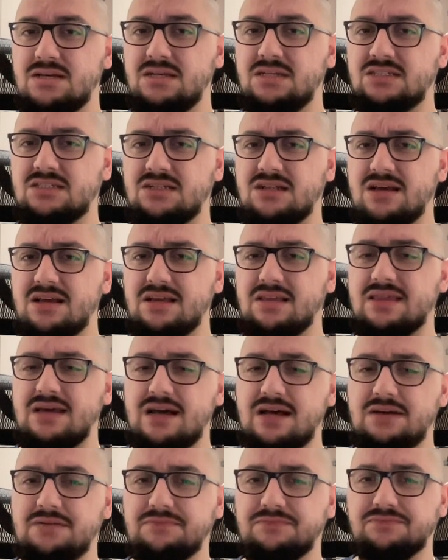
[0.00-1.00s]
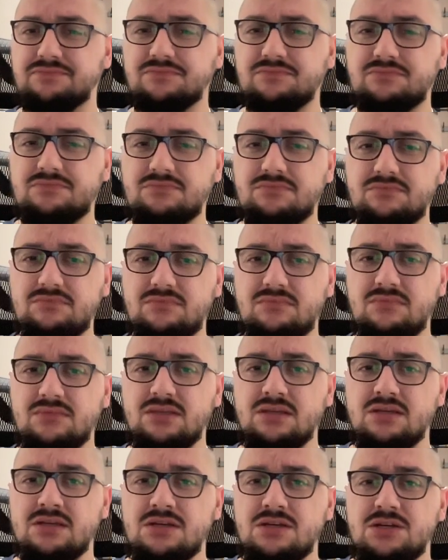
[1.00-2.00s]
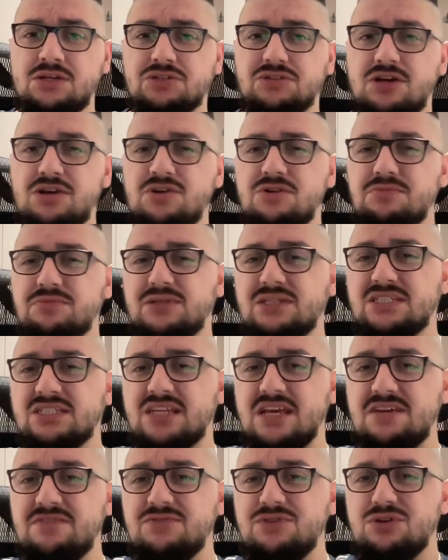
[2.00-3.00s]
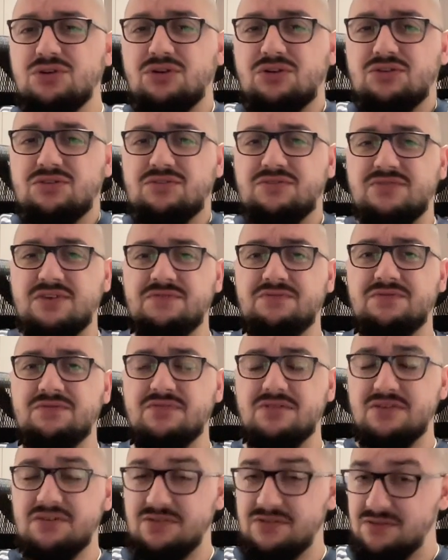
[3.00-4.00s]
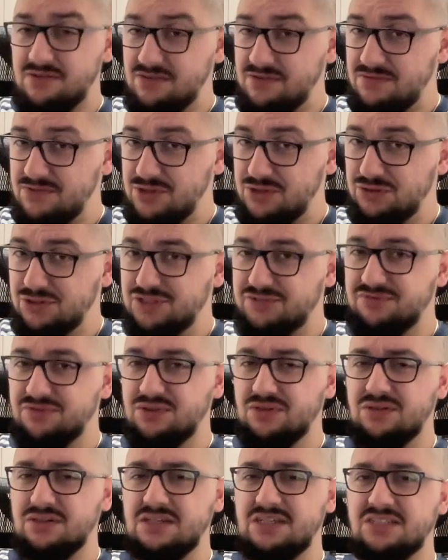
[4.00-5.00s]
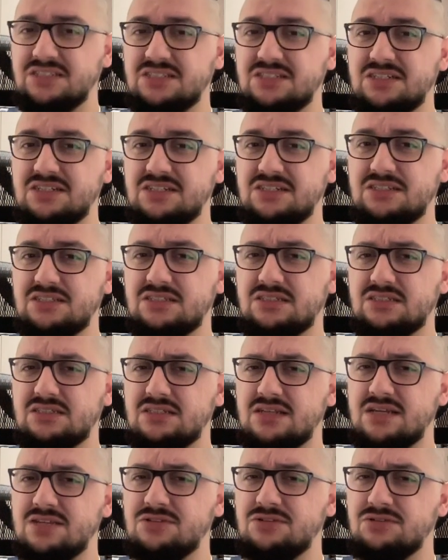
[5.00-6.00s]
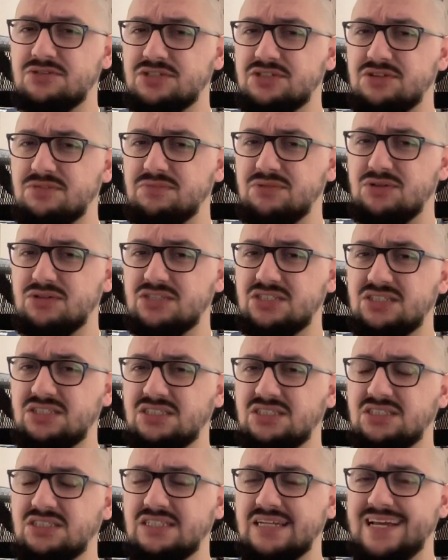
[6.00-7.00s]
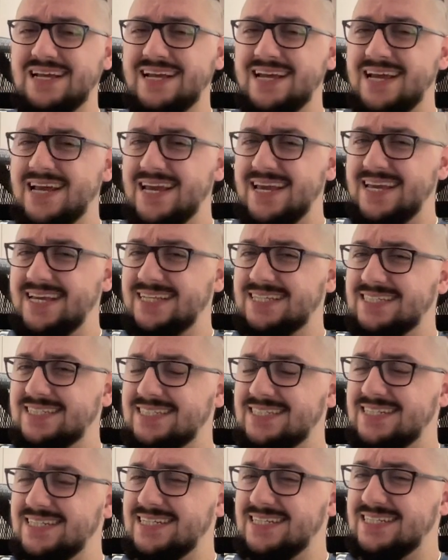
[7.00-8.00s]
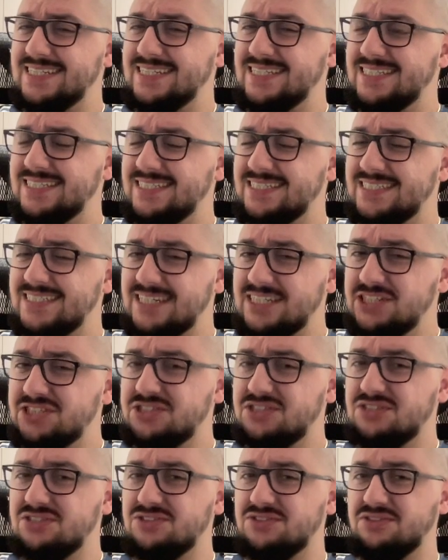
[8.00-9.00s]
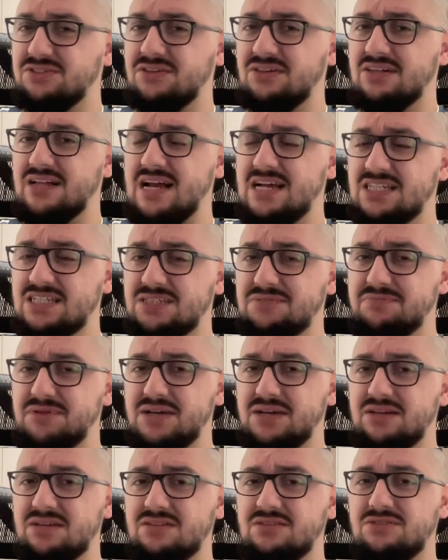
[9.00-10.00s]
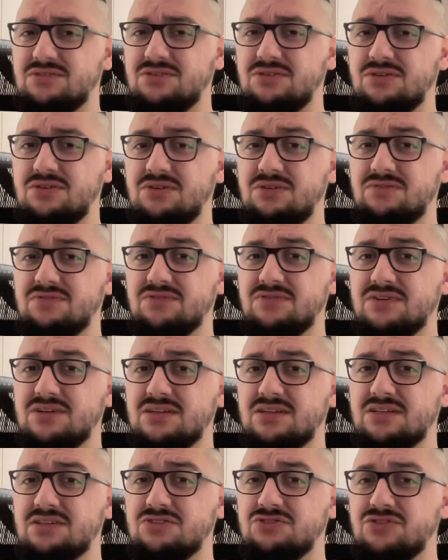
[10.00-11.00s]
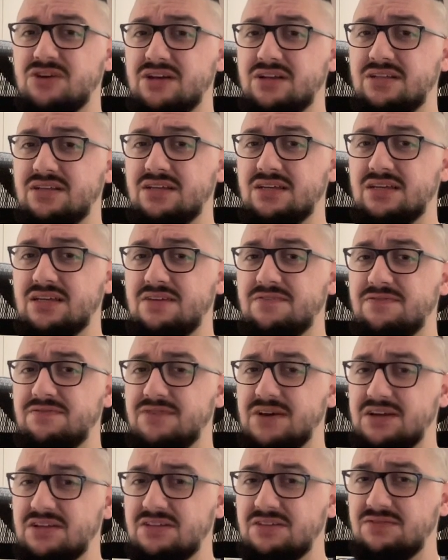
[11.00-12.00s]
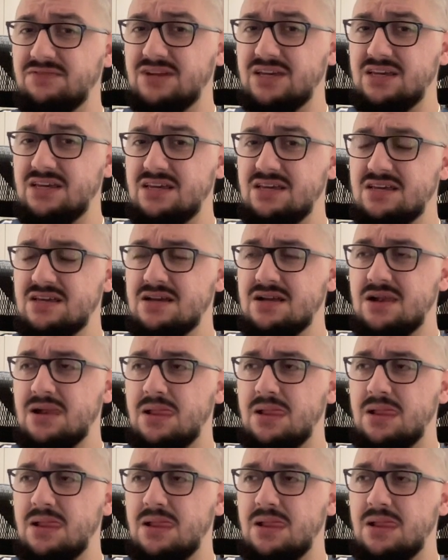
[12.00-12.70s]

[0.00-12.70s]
It's like that. So I hope this gave you a lot of useful insights into stop losses. It's an essential aspect of trading effectively,